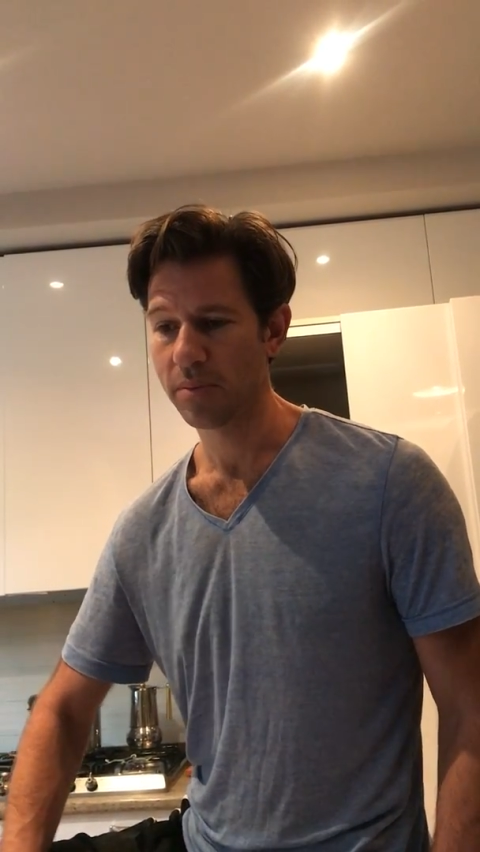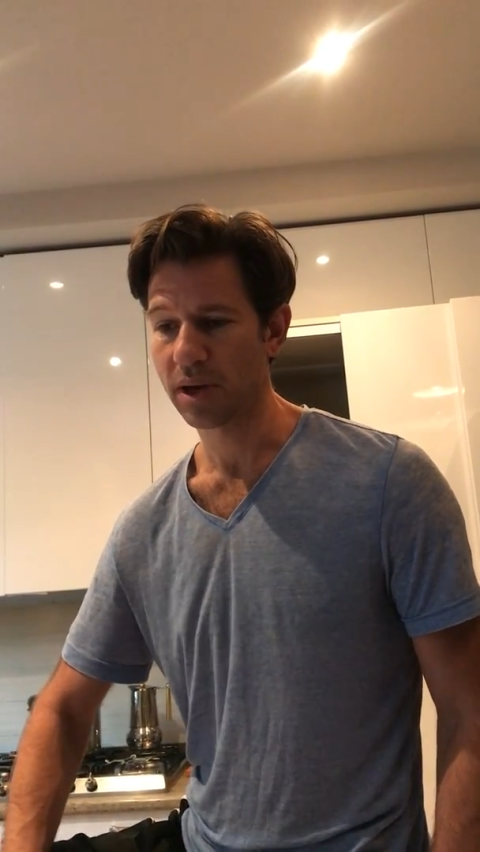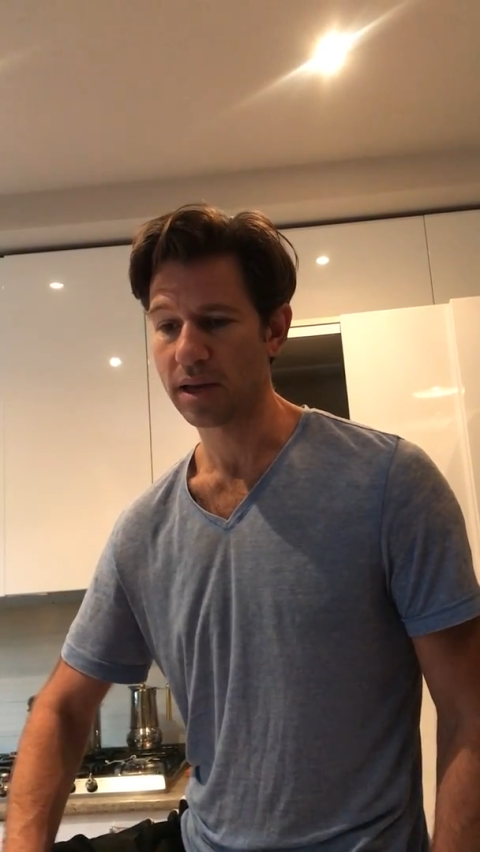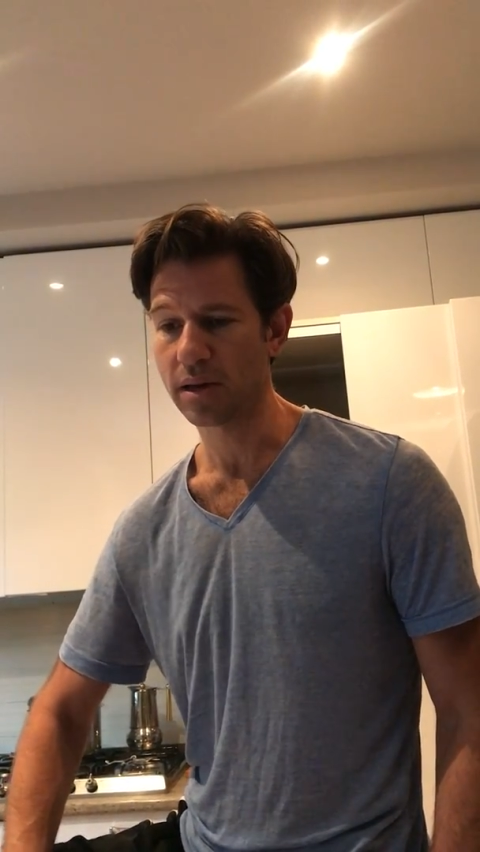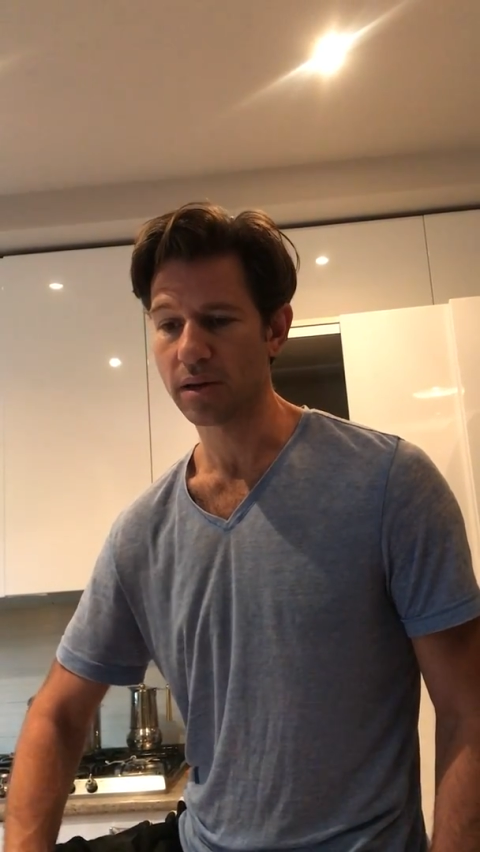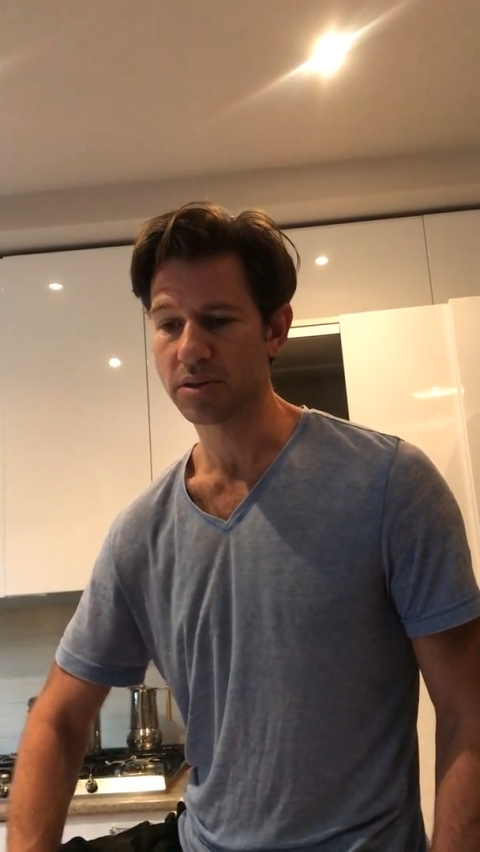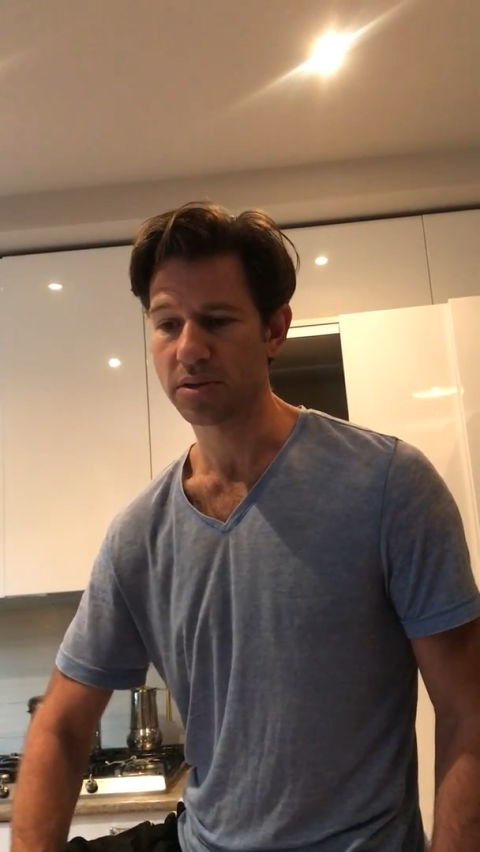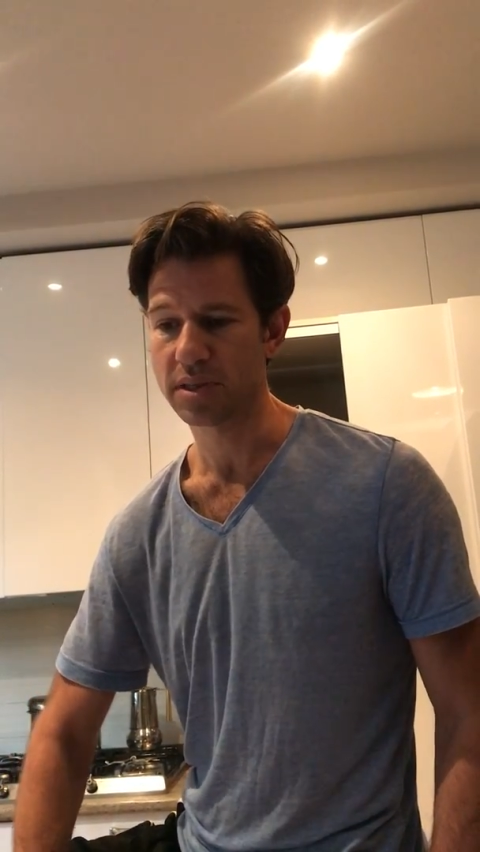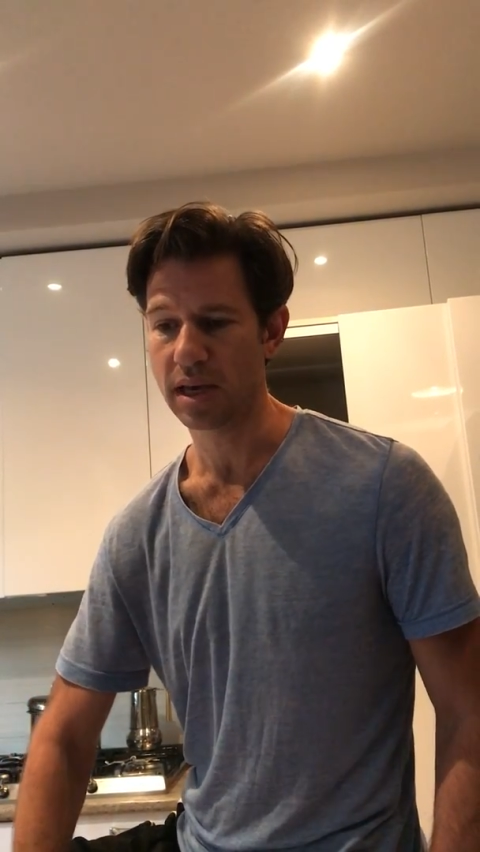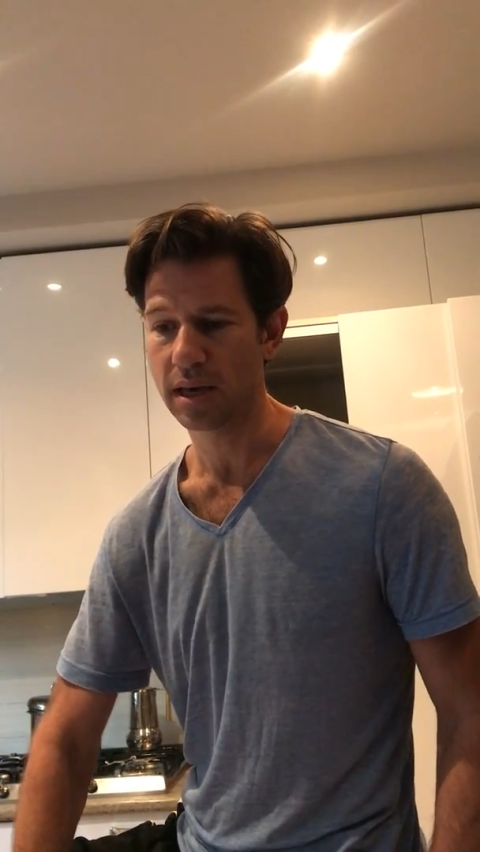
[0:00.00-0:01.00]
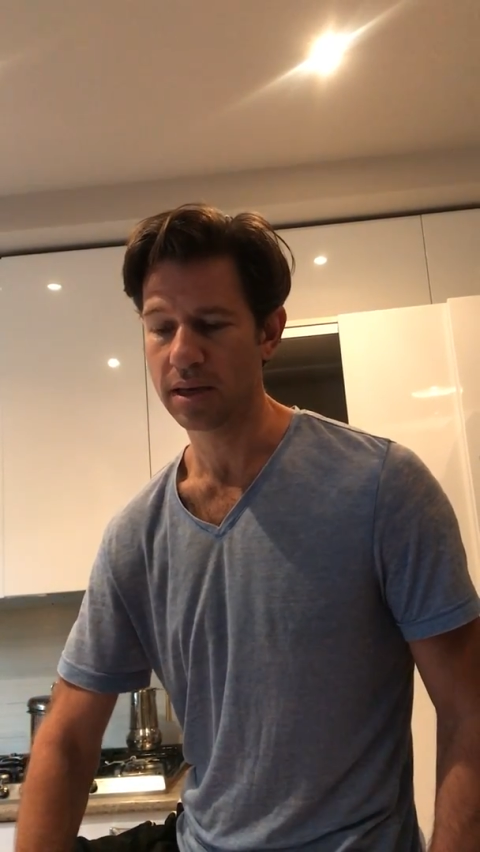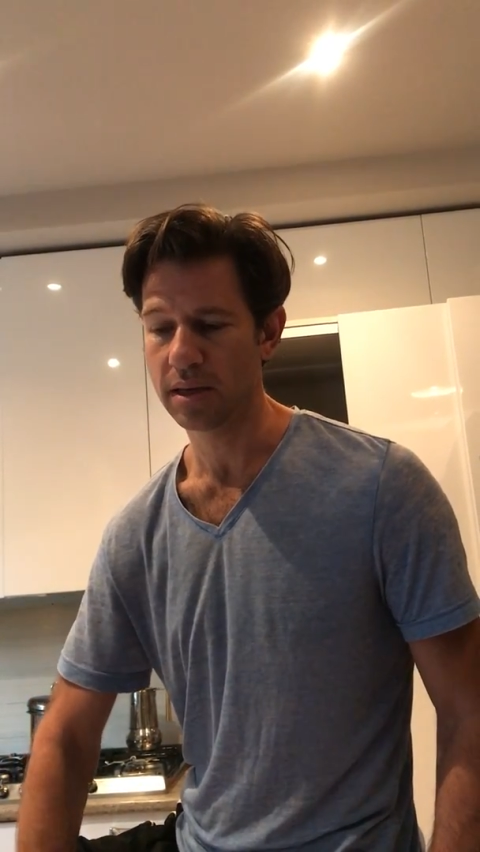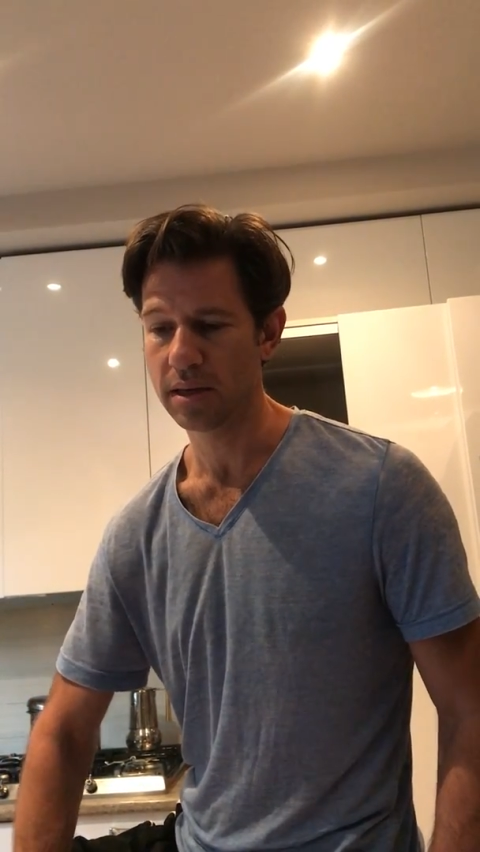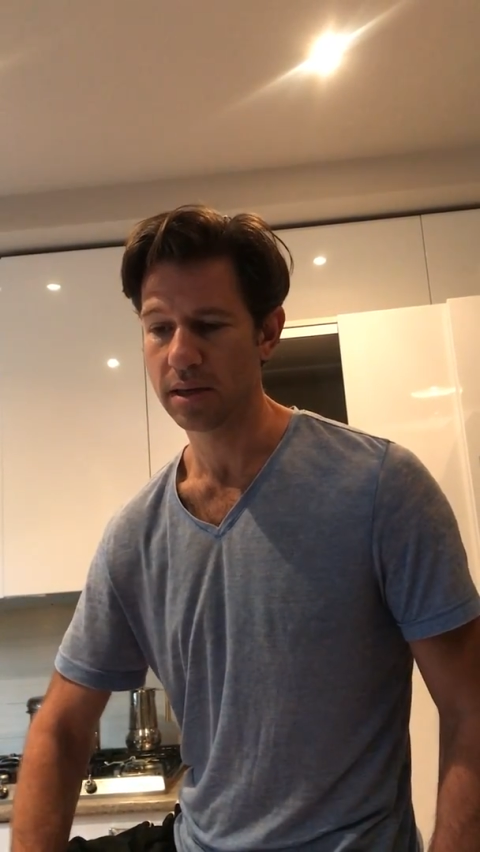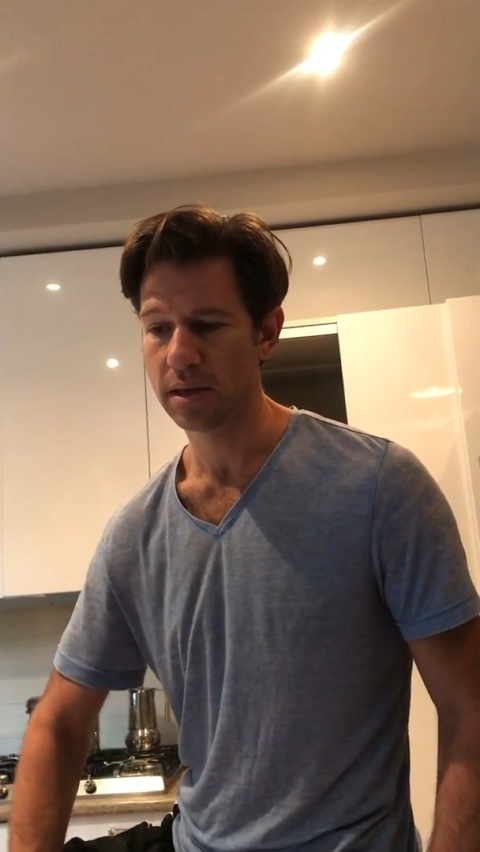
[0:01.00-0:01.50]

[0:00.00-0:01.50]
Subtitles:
But I can also say